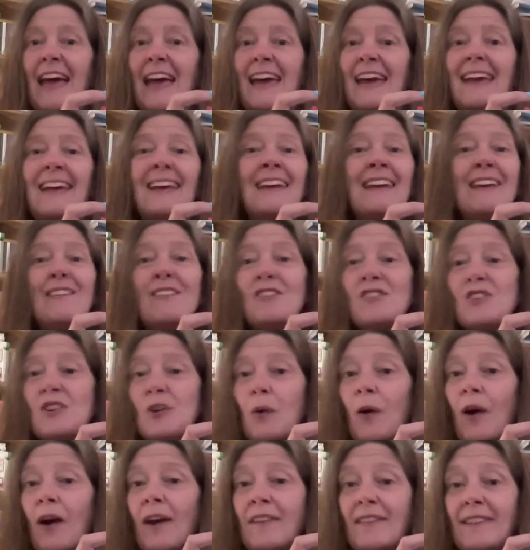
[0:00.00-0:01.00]
It gives
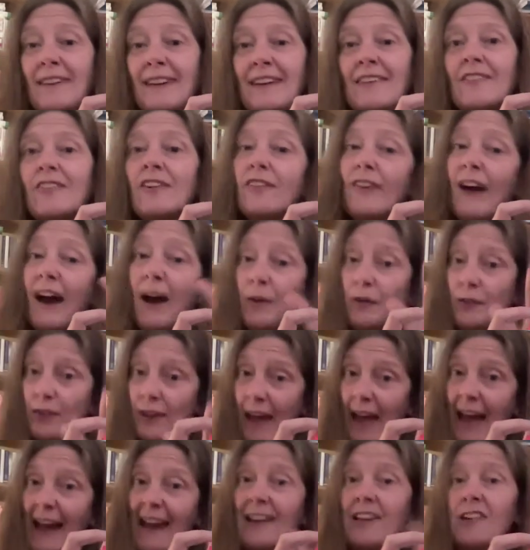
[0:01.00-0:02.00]
you ideas of how
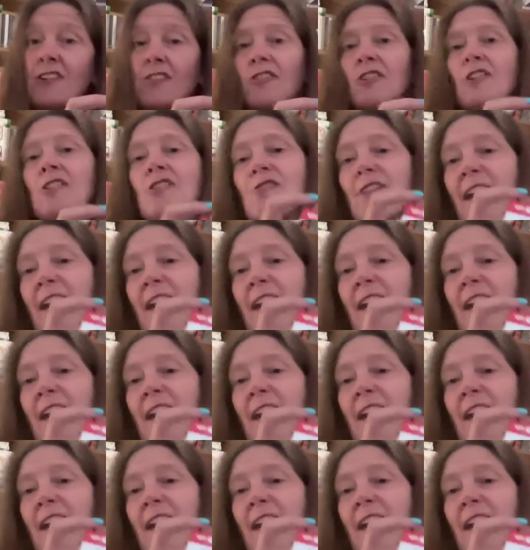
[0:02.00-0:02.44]
to anchor and